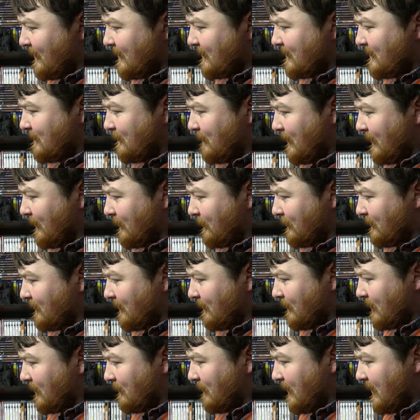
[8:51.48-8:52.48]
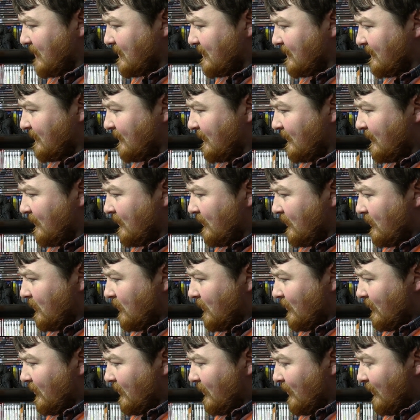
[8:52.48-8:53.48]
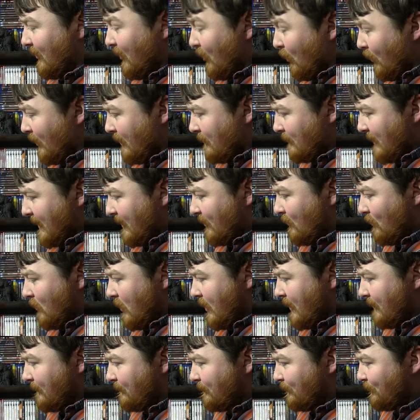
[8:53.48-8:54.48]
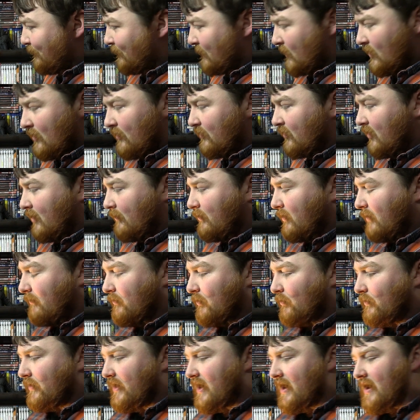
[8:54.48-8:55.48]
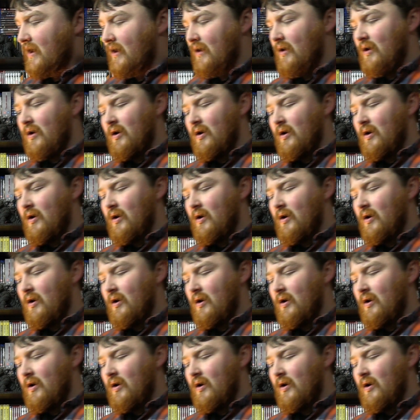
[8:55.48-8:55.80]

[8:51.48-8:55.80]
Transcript: spin through some of the pages. All in black and white, no problem with that.